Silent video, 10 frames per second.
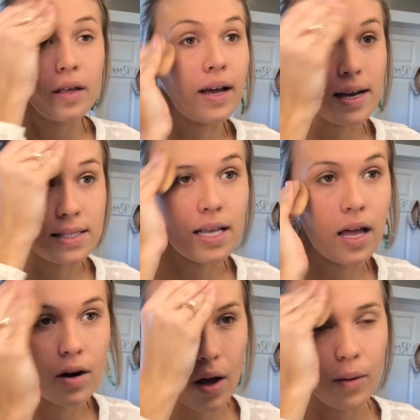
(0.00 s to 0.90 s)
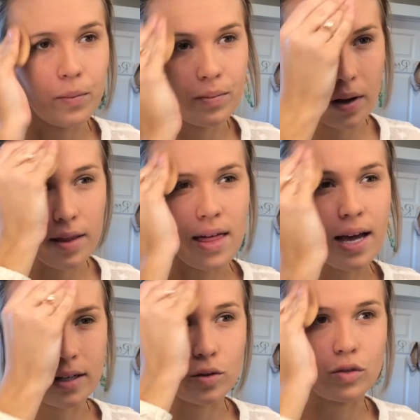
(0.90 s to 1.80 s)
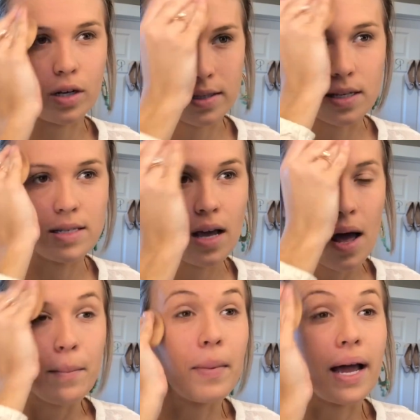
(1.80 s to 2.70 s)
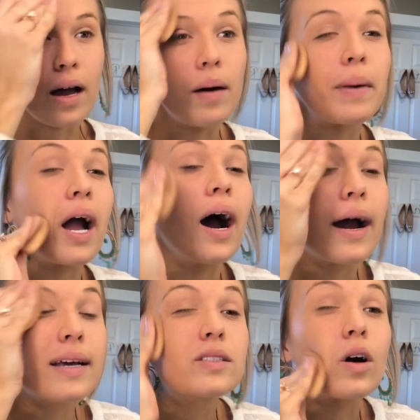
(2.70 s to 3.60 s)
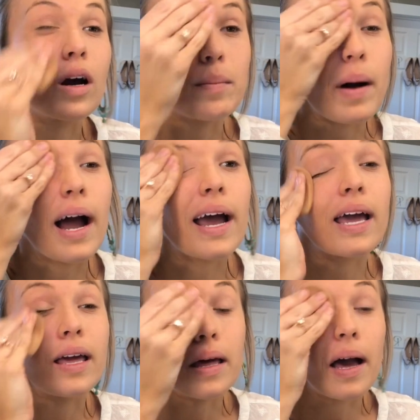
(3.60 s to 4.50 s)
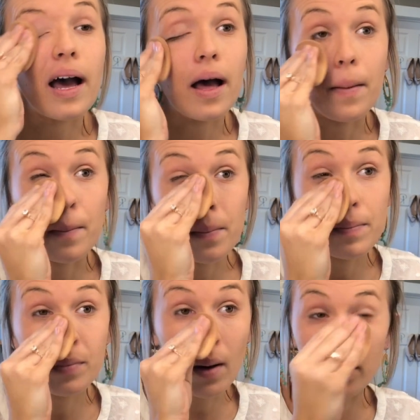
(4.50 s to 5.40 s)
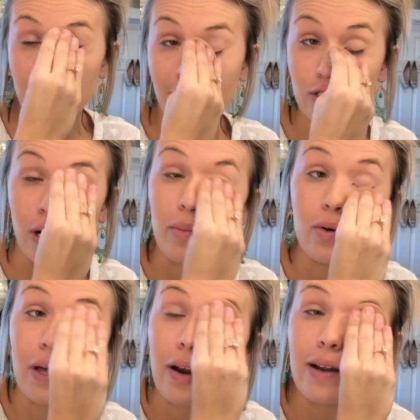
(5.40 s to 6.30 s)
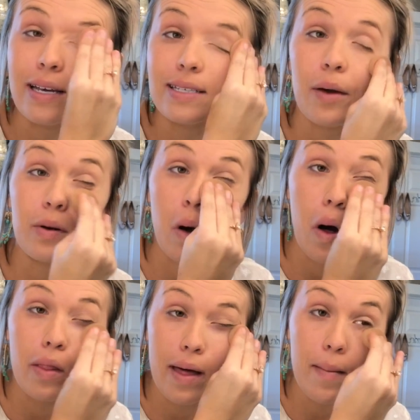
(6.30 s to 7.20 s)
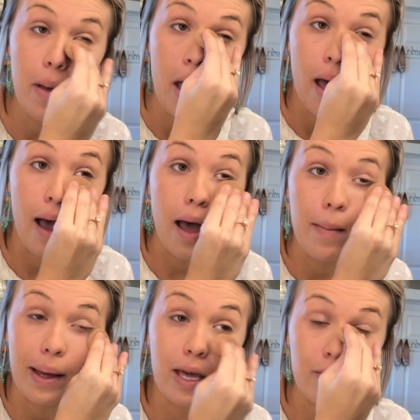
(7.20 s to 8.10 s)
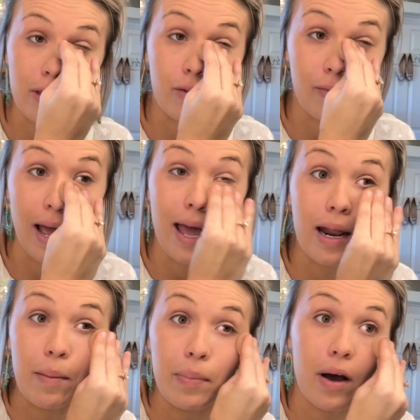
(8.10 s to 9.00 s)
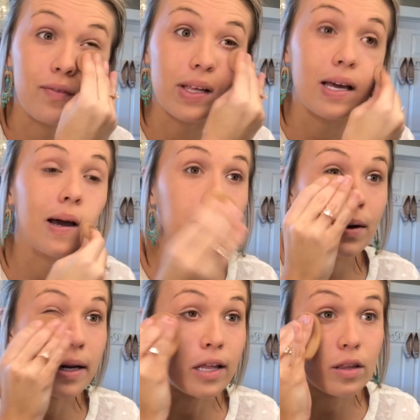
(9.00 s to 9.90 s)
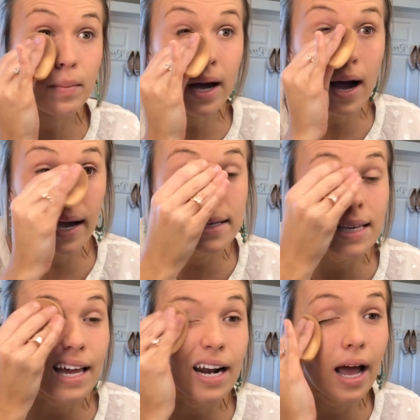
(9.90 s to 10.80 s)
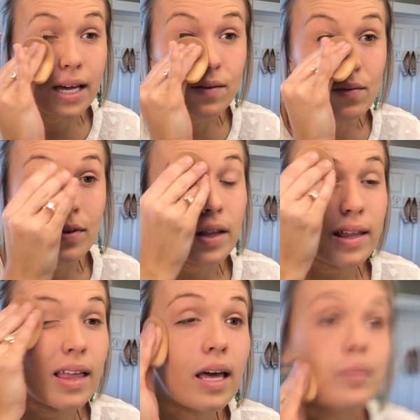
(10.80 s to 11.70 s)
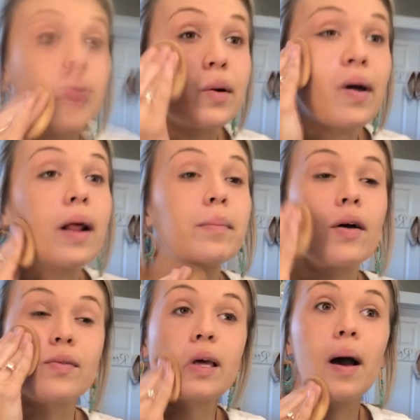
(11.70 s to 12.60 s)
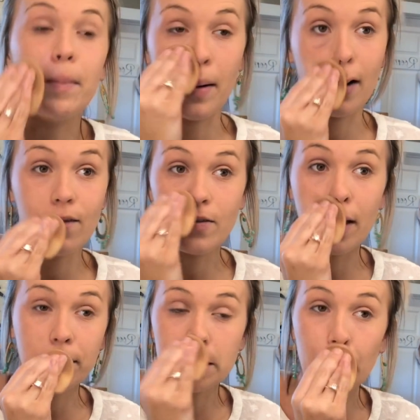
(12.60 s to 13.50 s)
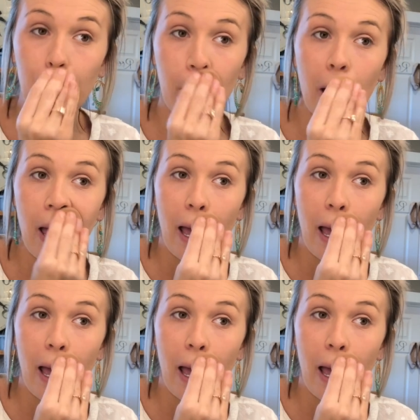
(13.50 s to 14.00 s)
Like I said, I think I told you guys this, my eyes are my, probably my trouble areas, I would call them. I get really red and puffy underneath my eyes, and I even feel like they get pretty red and puffy above them too.